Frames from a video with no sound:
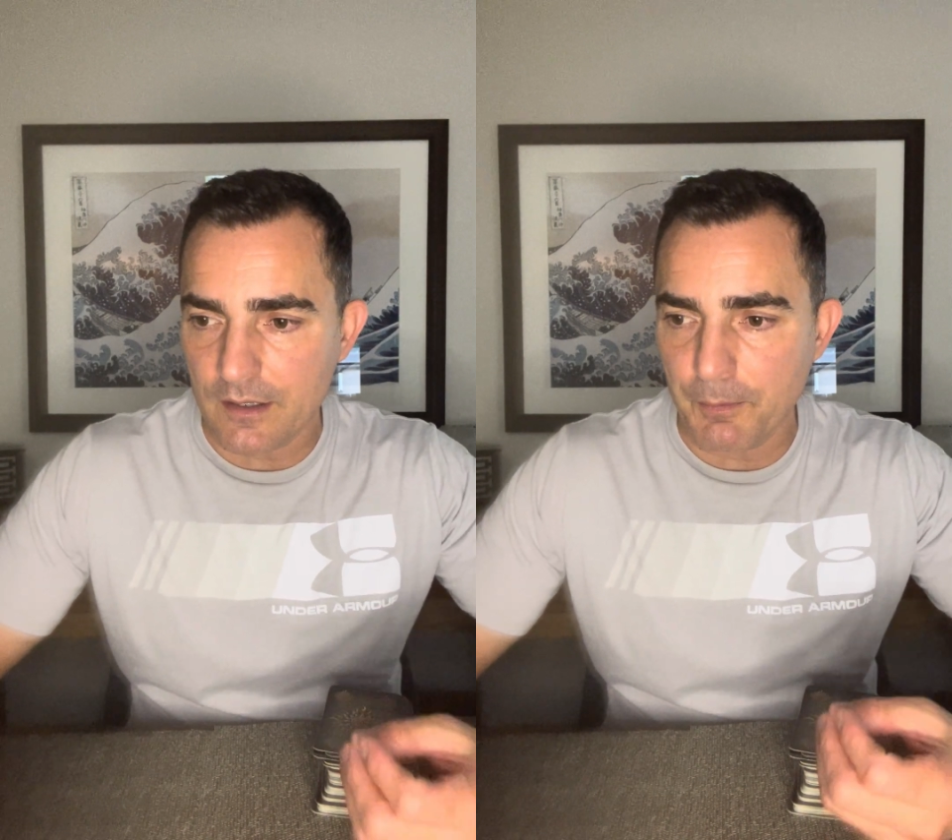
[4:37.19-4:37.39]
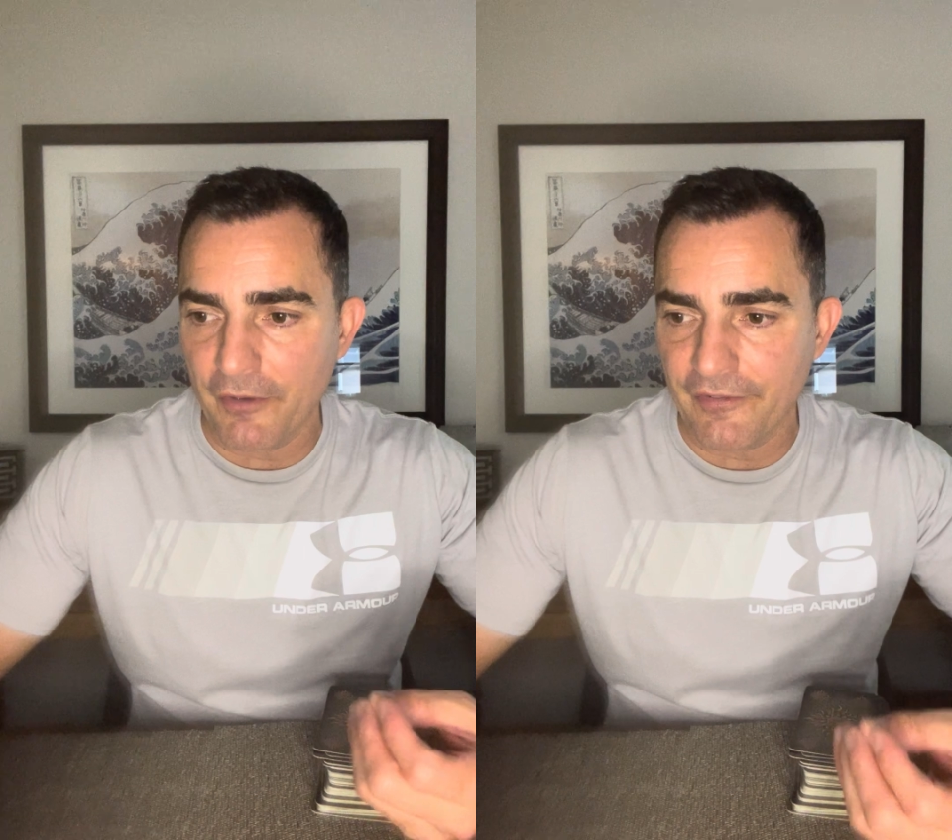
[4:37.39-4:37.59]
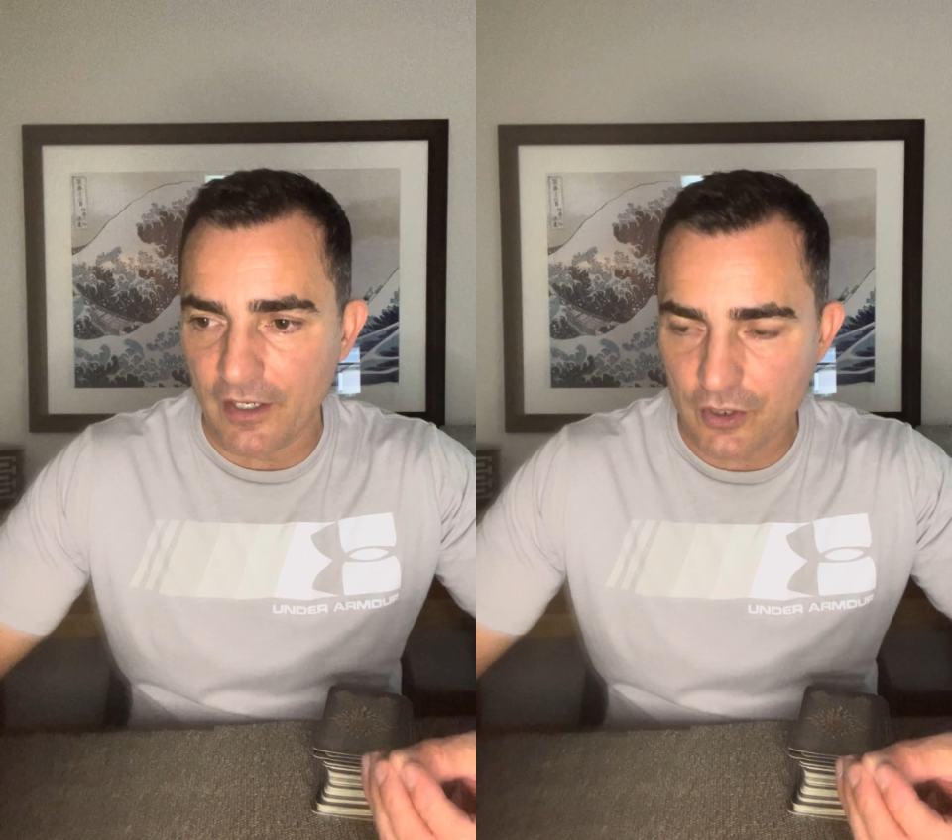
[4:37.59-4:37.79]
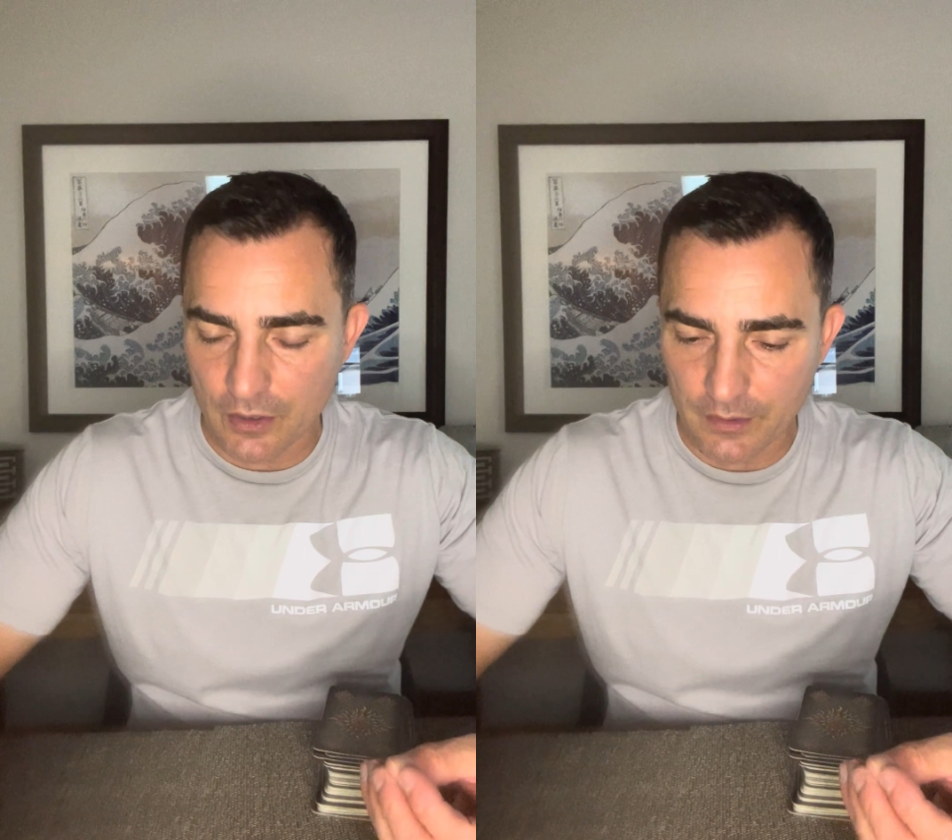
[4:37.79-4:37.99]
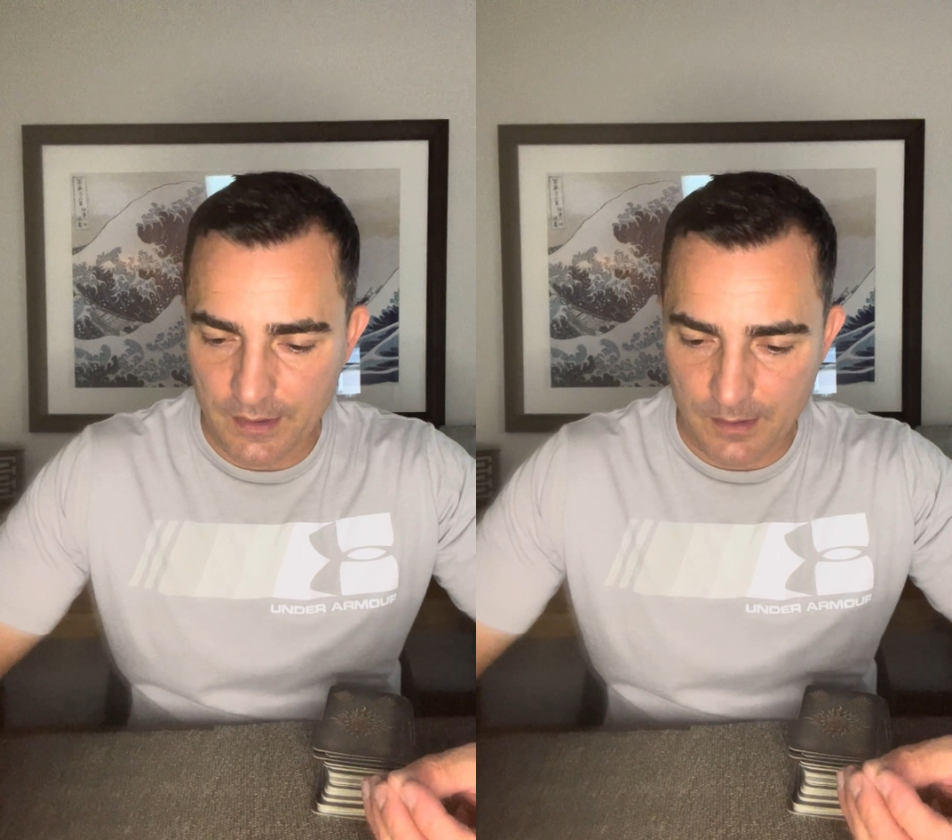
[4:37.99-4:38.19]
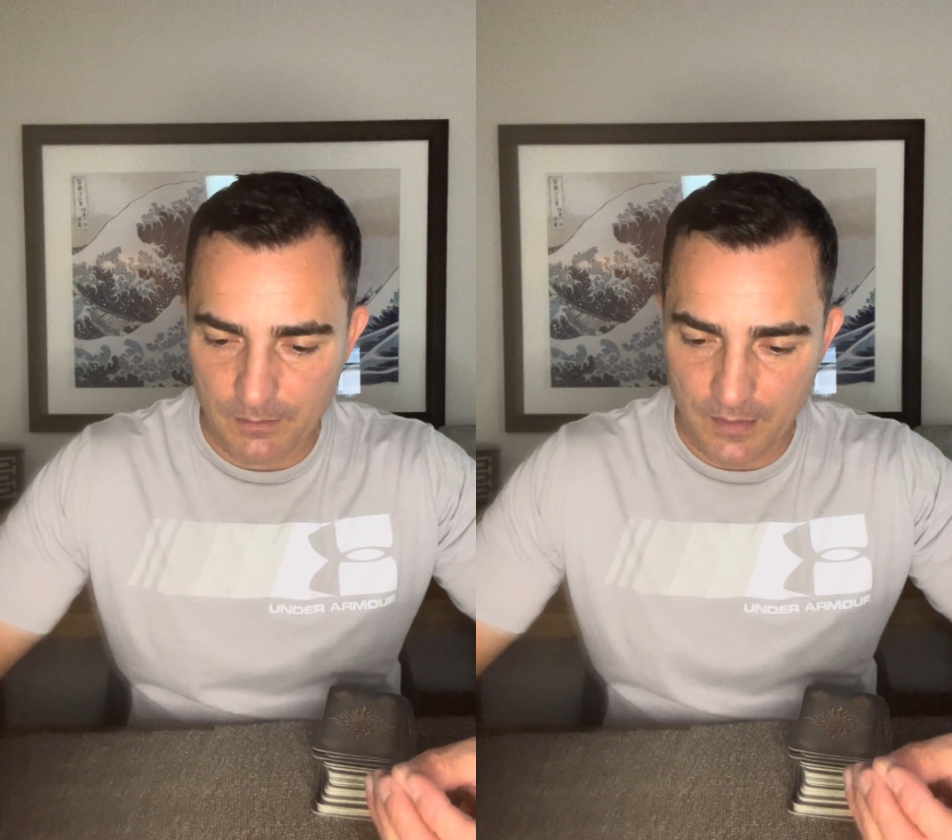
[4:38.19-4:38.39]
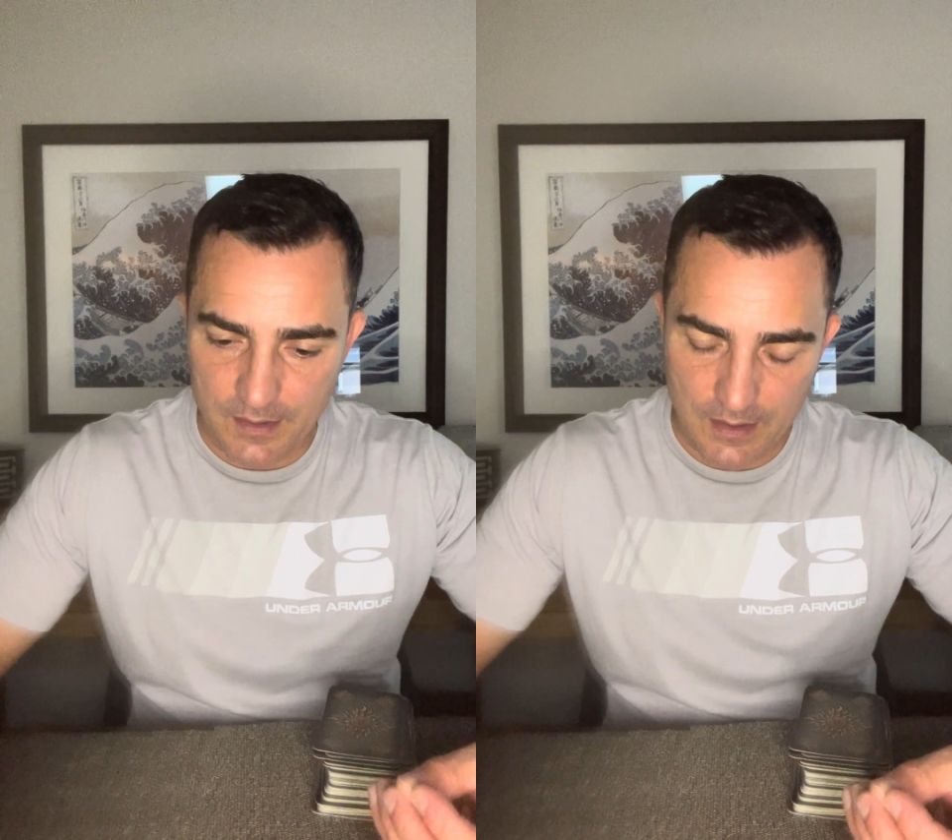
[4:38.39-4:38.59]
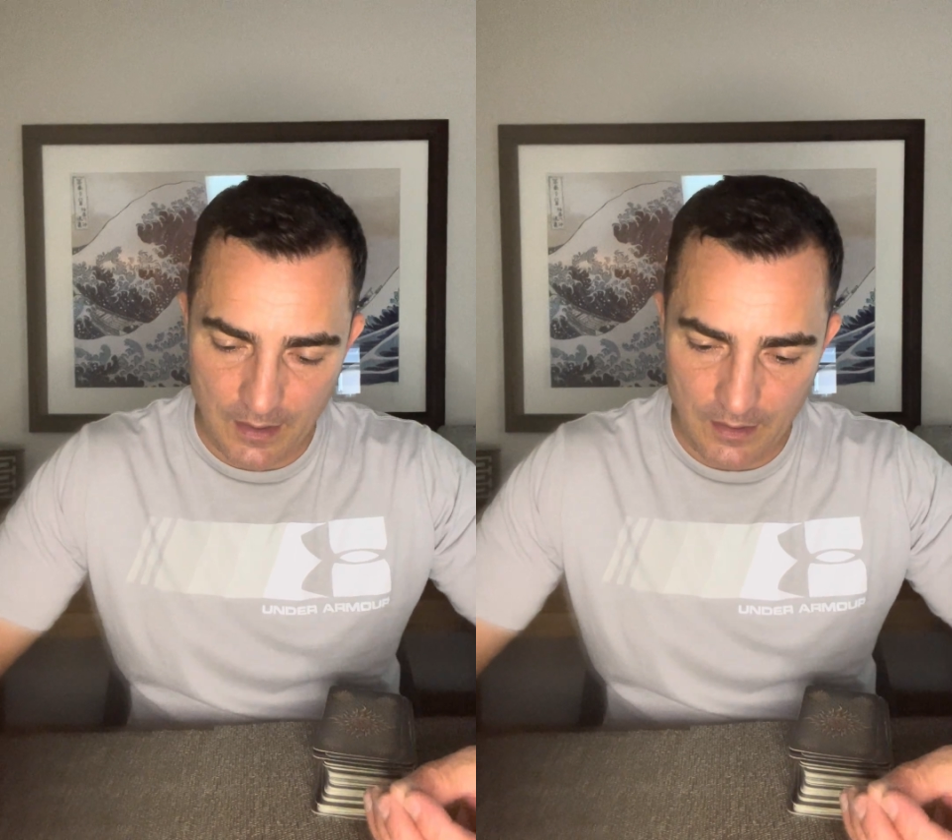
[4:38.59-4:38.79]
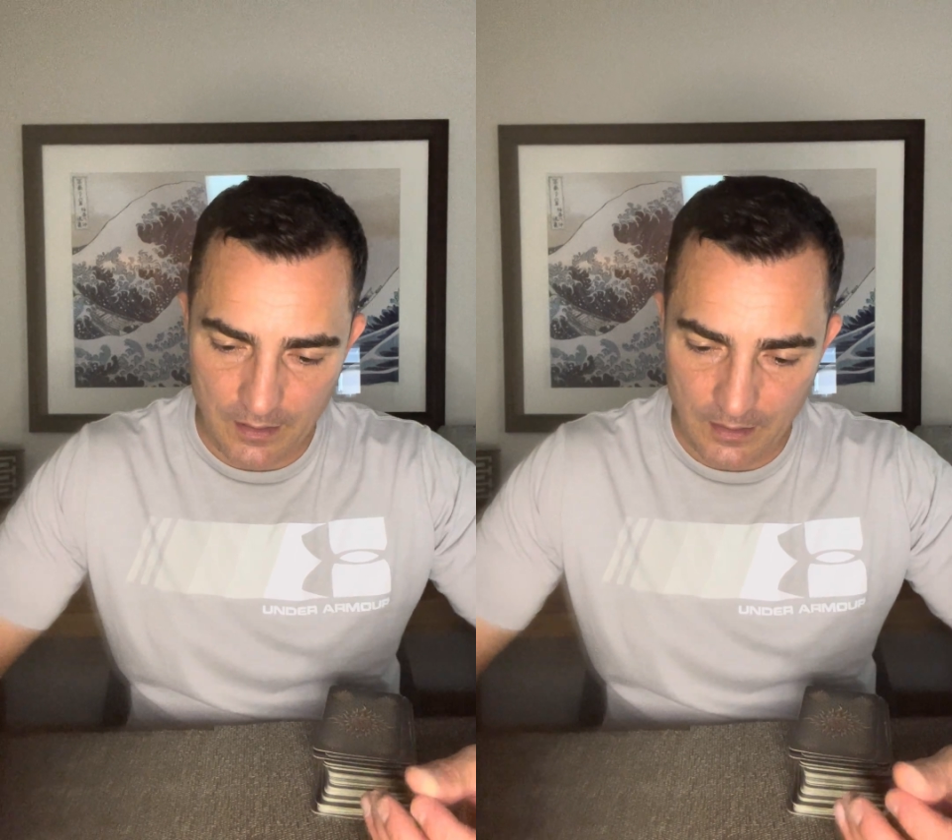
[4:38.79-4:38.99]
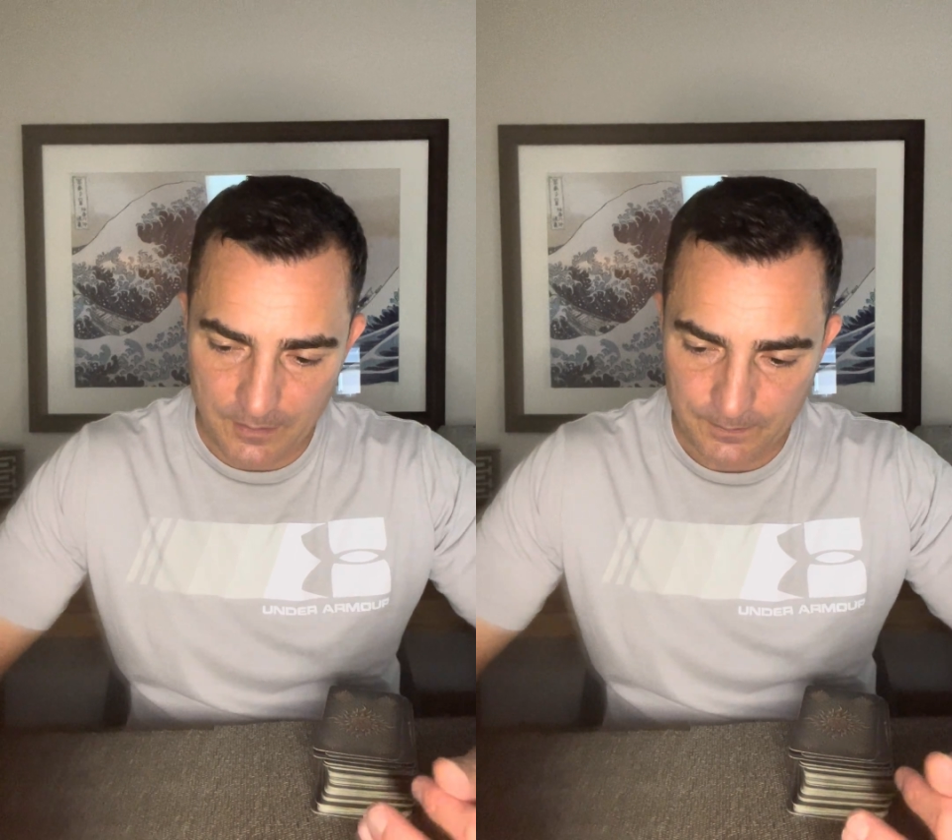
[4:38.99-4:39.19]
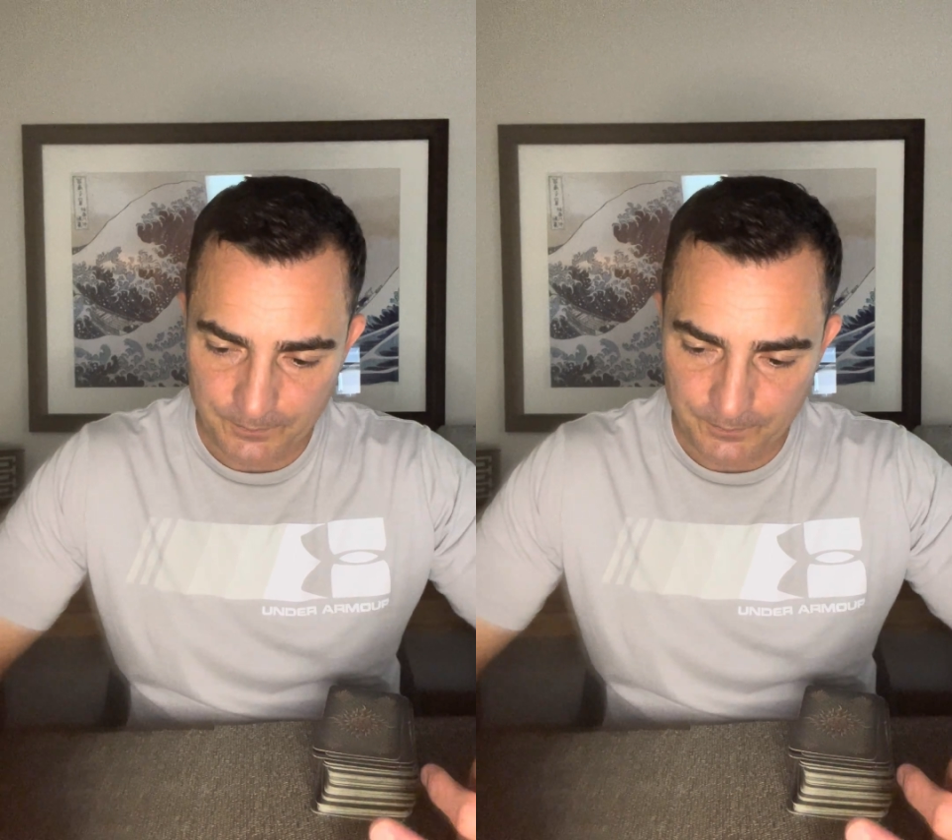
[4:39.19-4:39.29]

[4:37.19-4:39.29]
professionalism, this kind of thing.